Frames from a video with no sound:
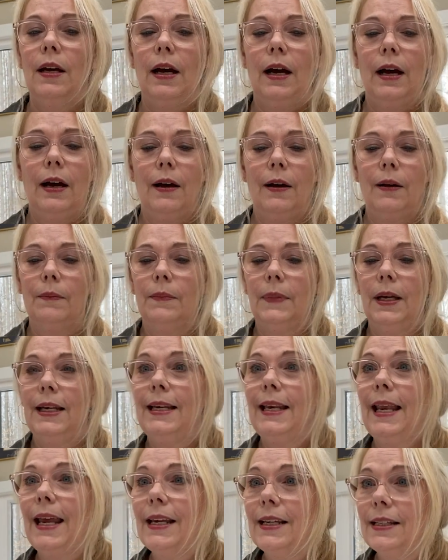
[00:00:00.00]

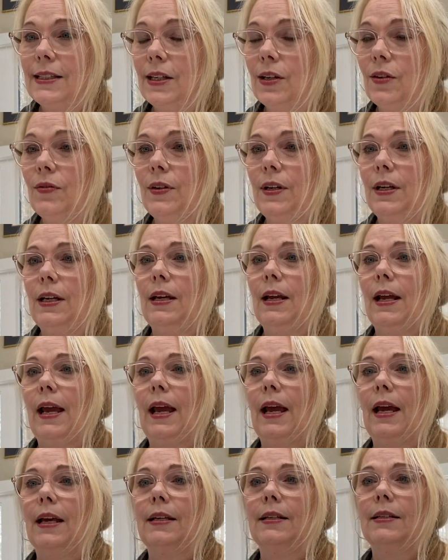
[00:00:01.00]
negativity
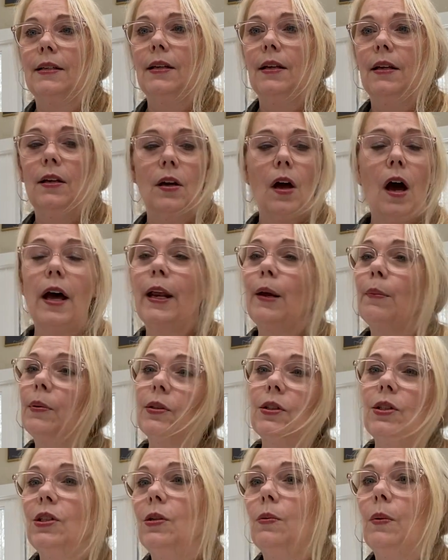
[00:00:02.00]
and not
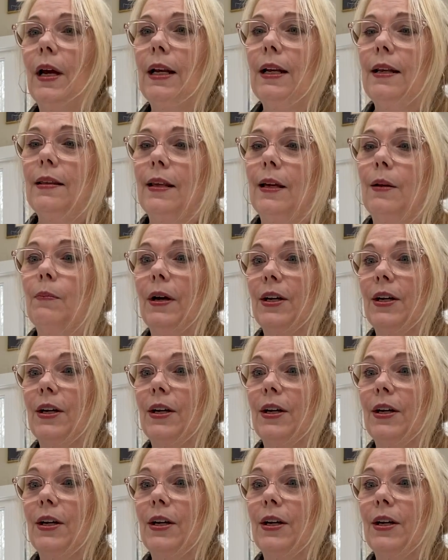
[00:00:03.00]
able to do anything,